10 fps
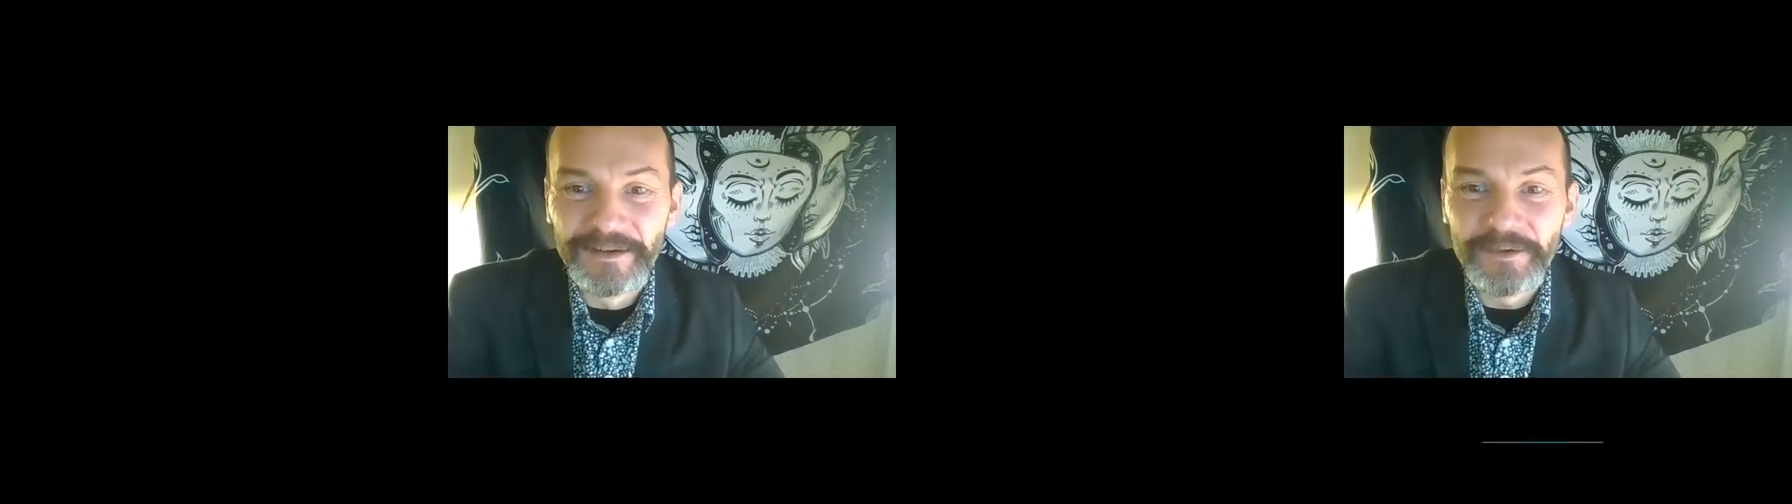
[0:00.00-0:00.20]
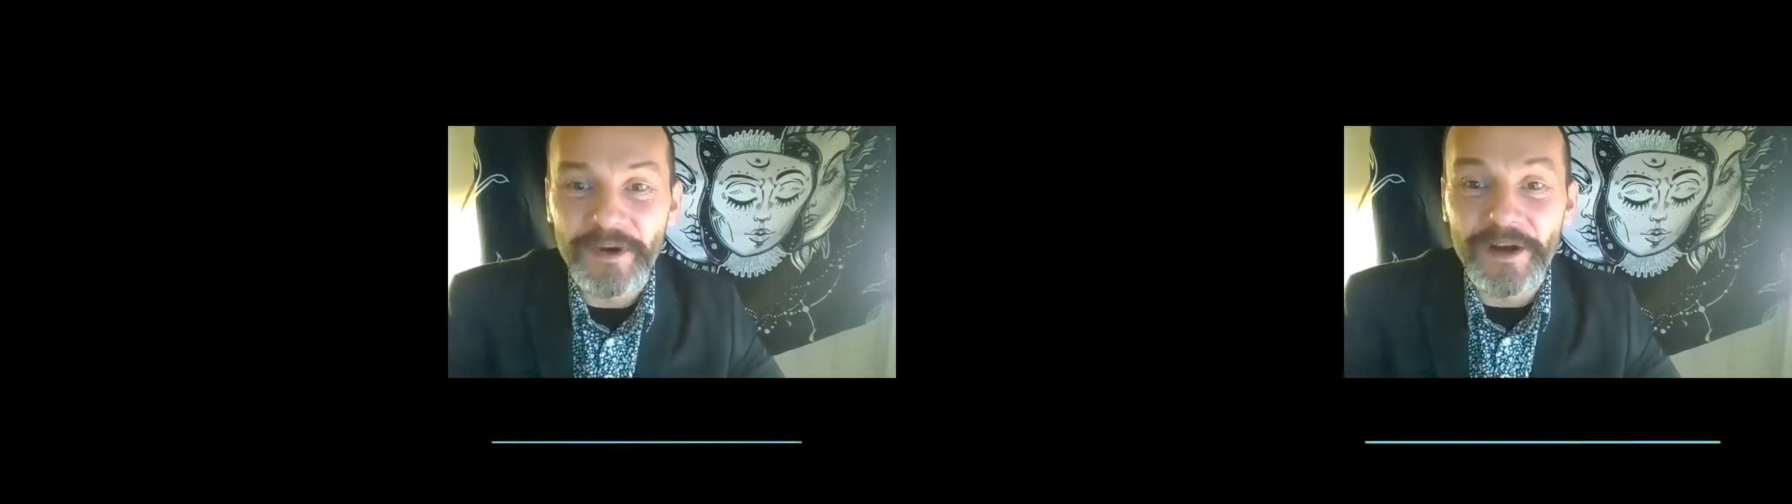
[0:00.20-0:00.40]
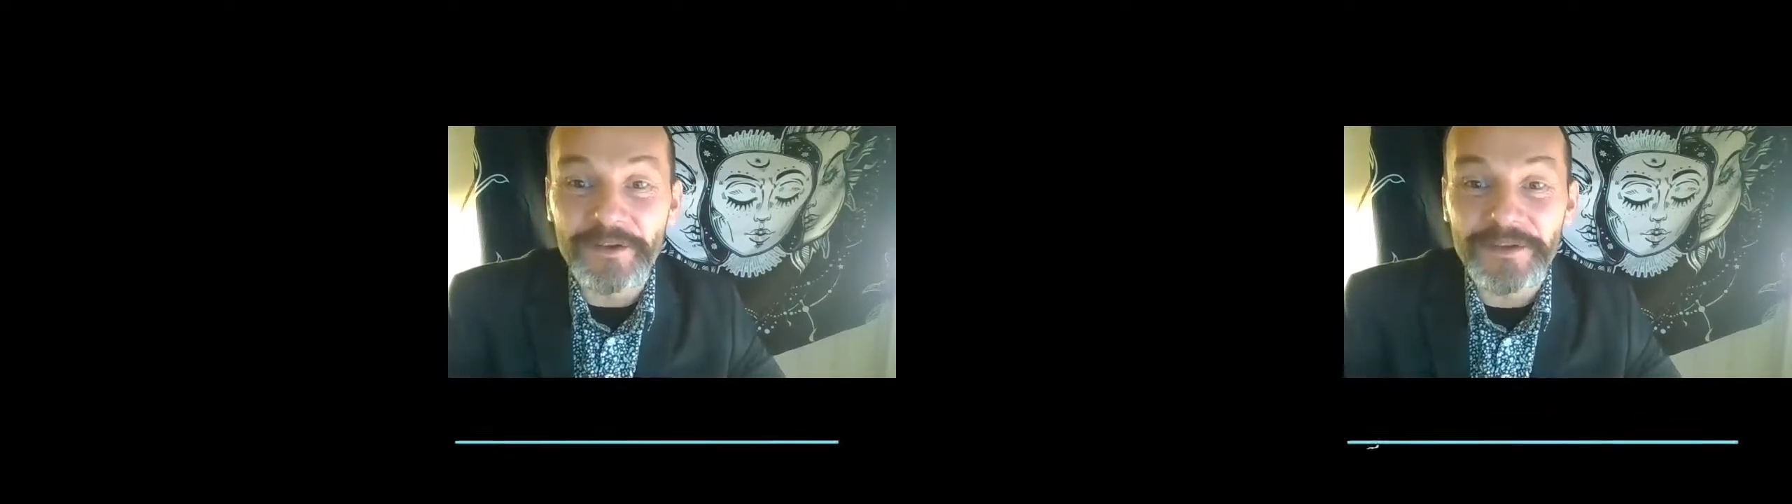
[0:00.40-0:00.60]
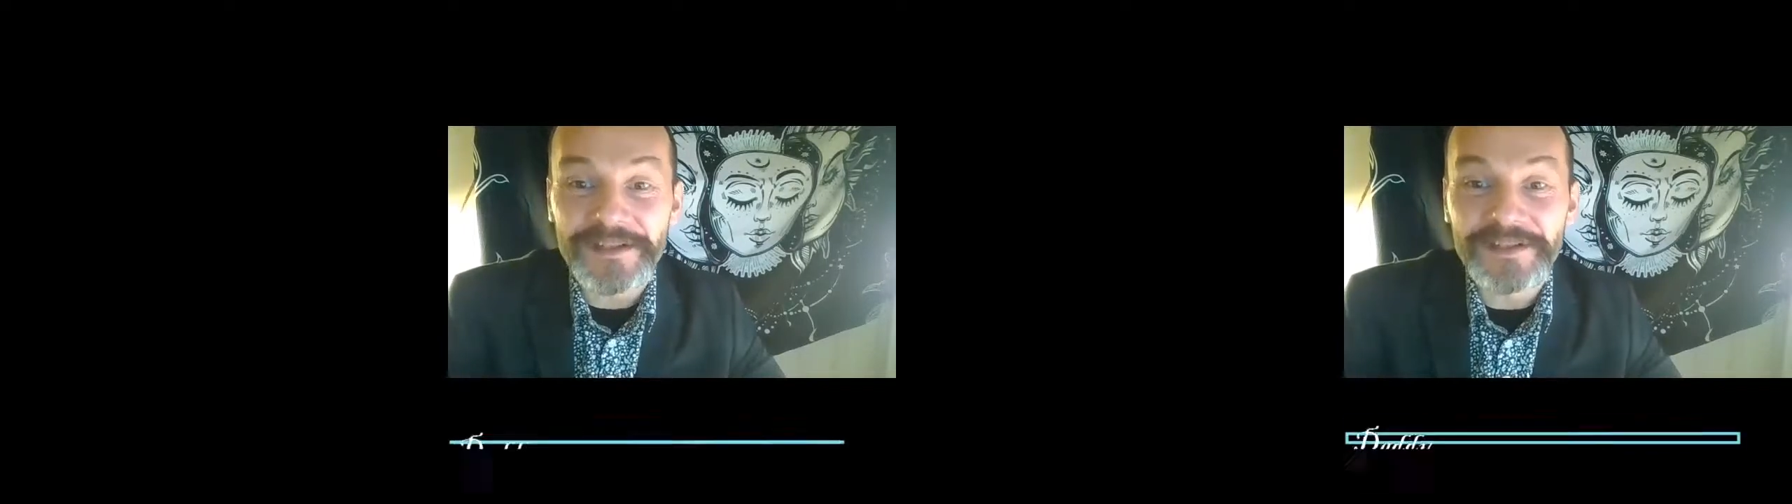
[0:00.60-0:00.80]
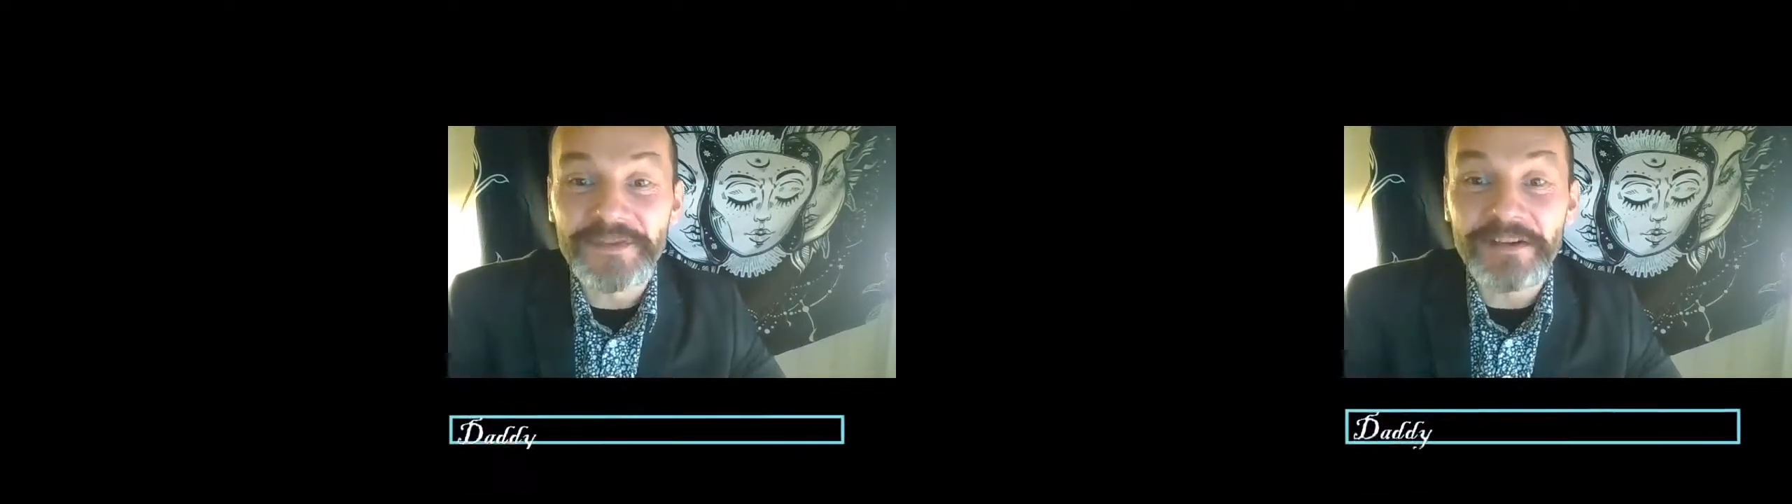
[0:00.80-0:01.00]
Well,
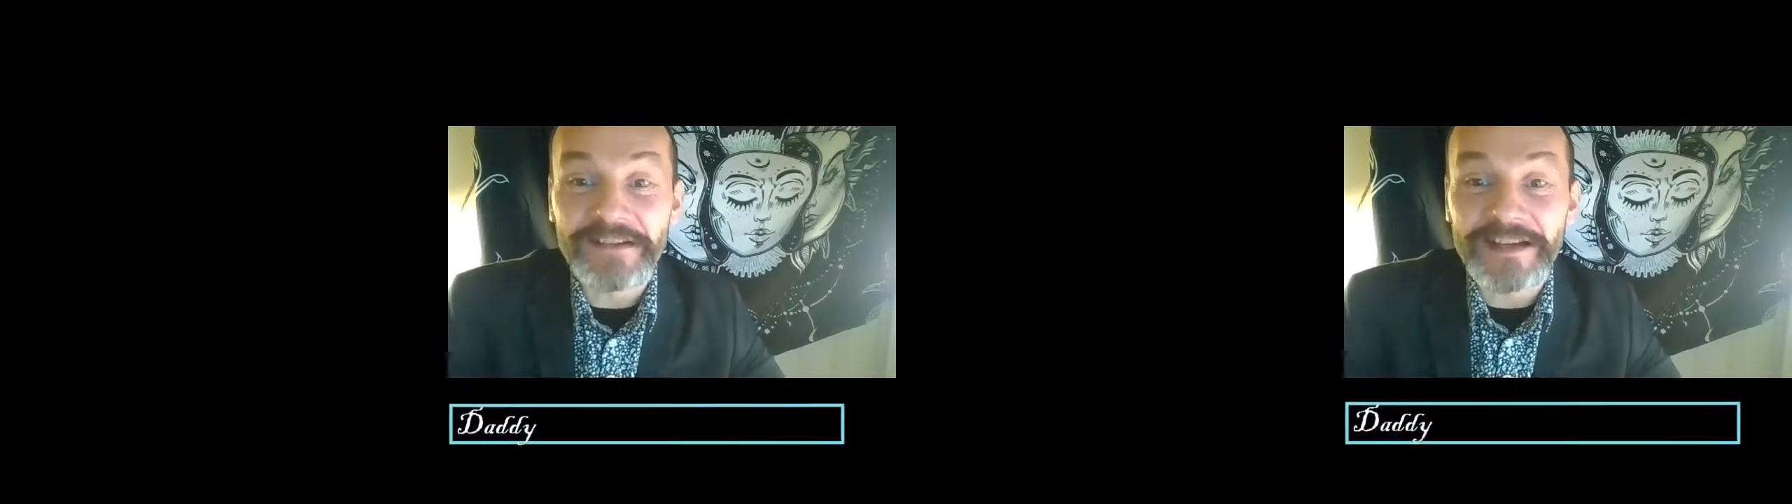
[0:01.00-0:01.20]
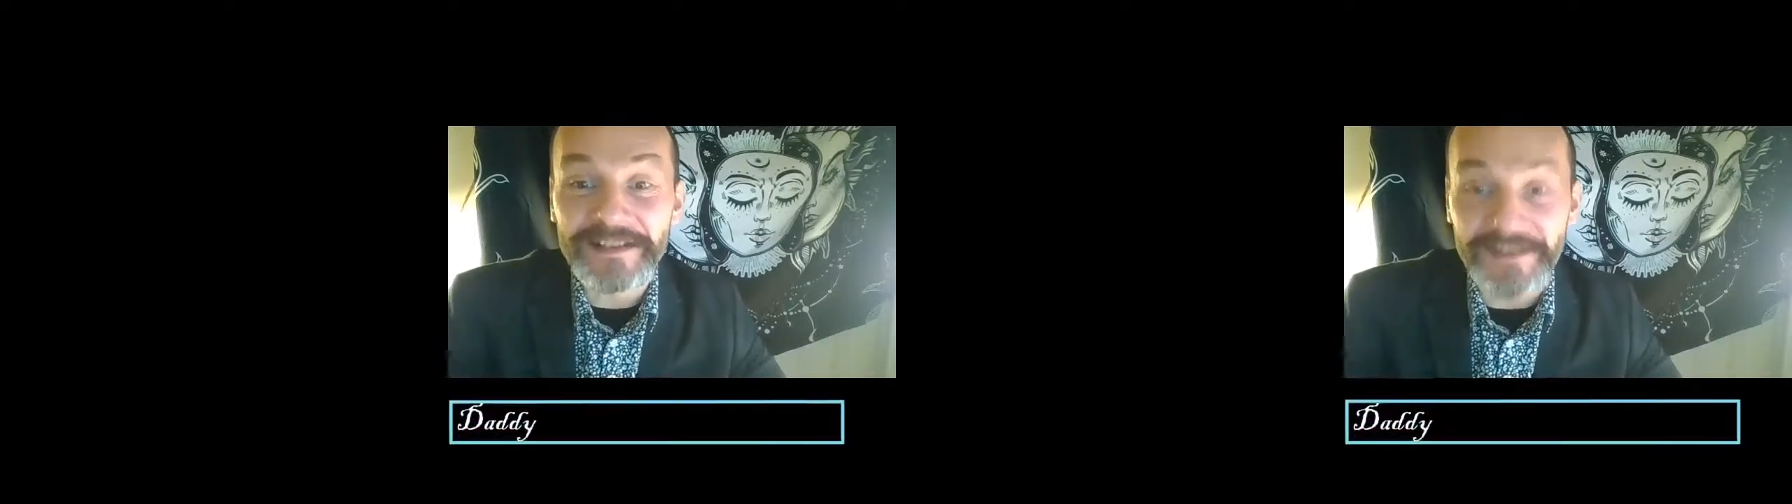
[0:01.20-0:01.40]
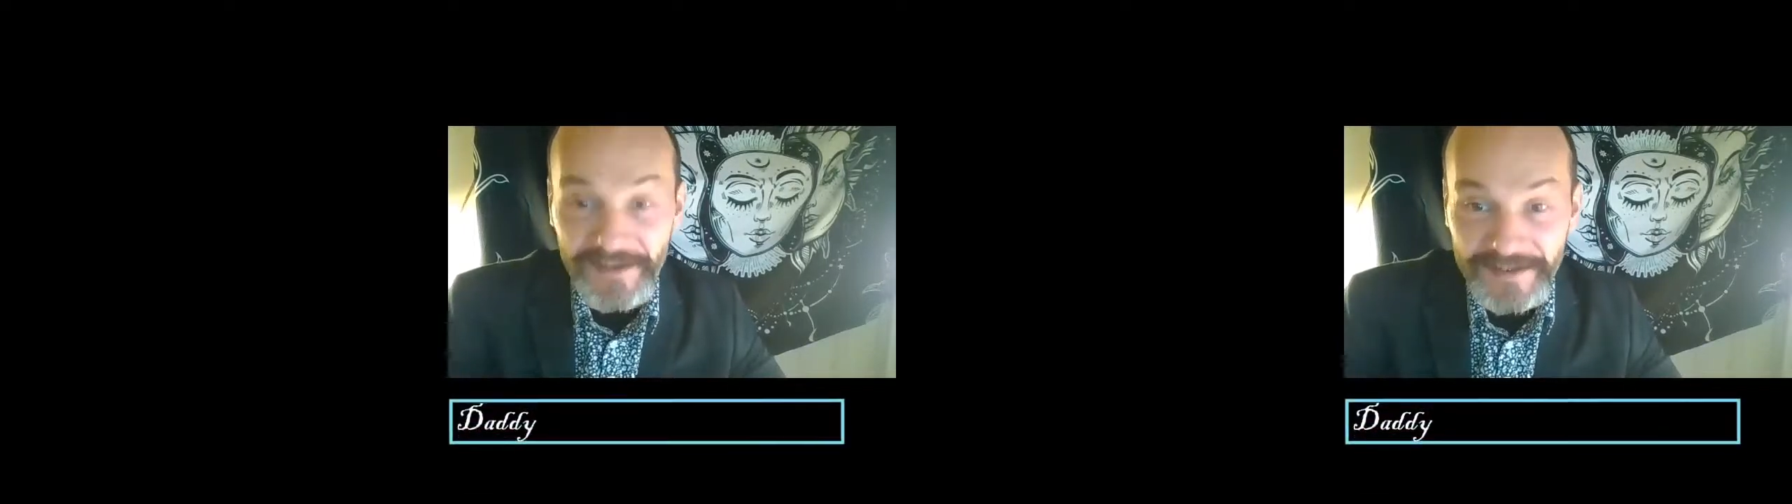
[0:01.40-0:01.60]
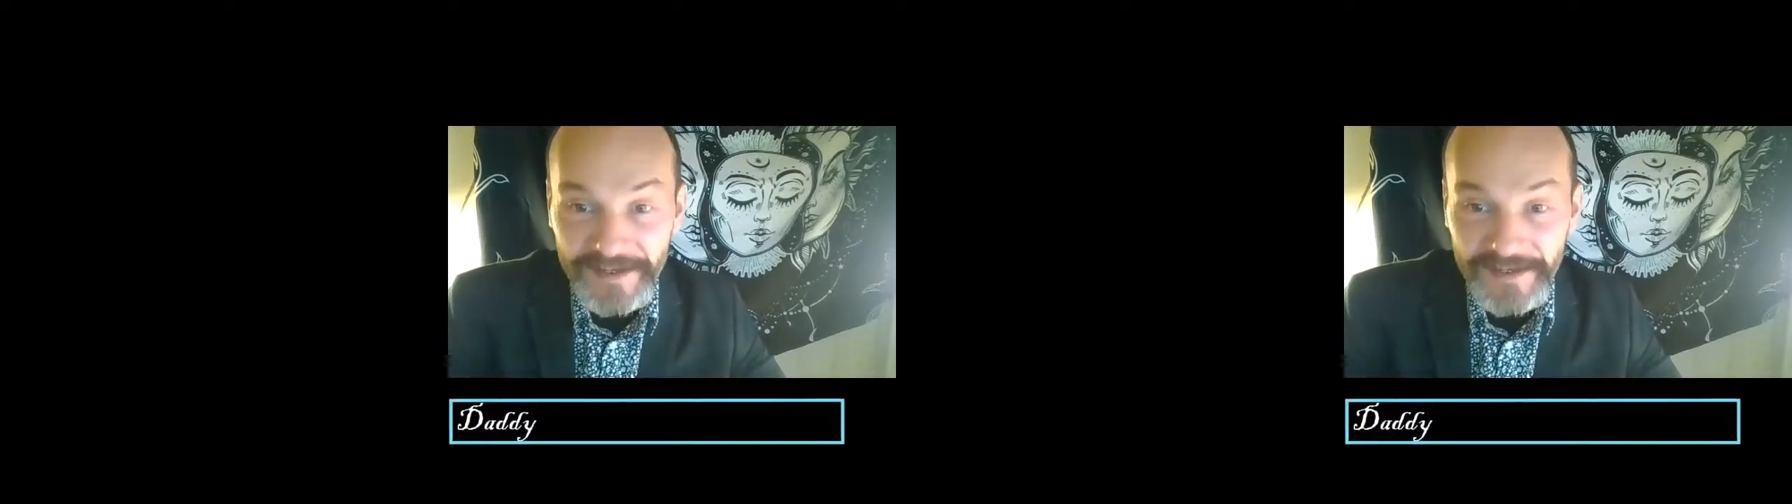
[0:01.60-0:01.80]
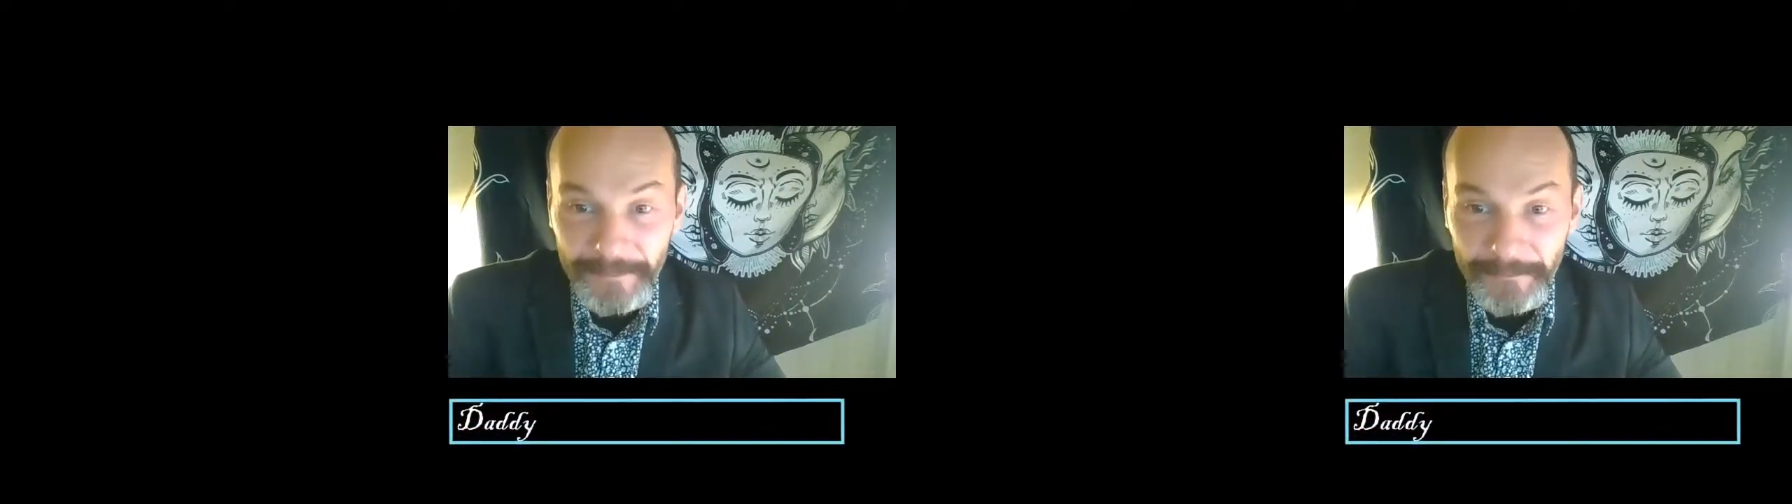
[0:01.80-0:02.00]
this is very
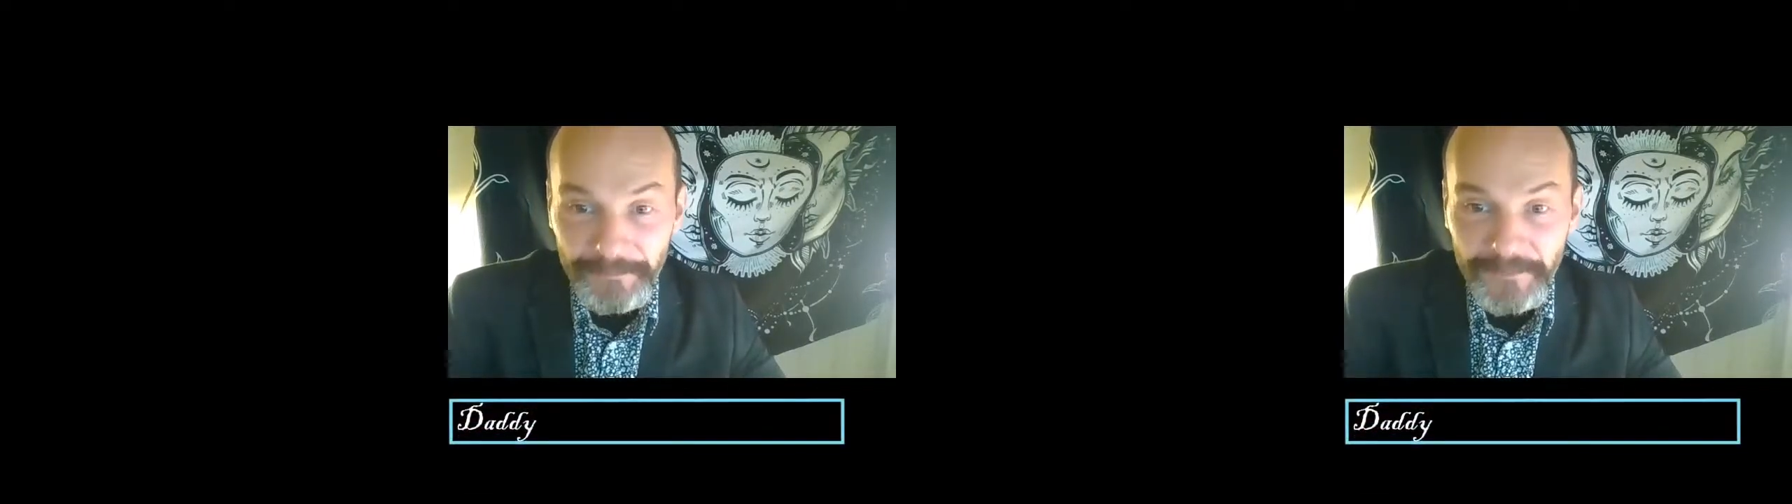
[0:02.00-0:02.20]
exciting.